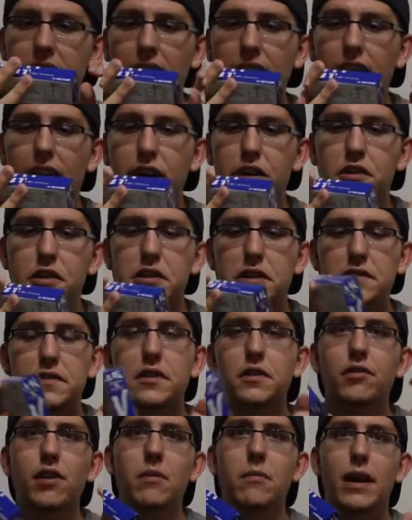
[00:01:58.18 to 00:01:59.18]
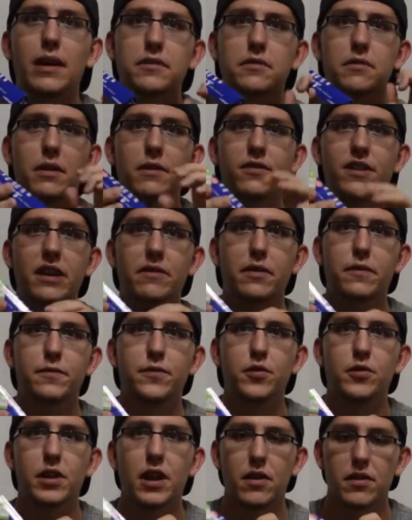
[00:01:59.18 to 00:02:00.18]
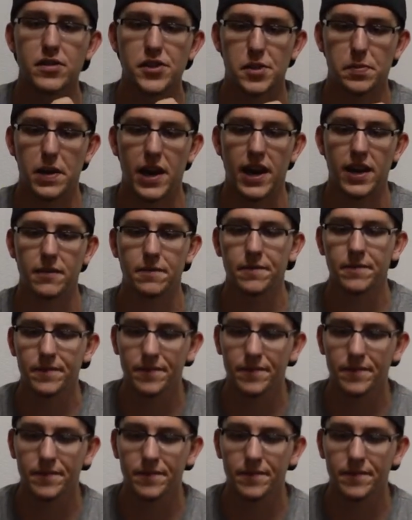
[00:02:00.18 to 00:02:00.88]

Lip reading: they like cookies and cream ice cream flavored food here in Japan.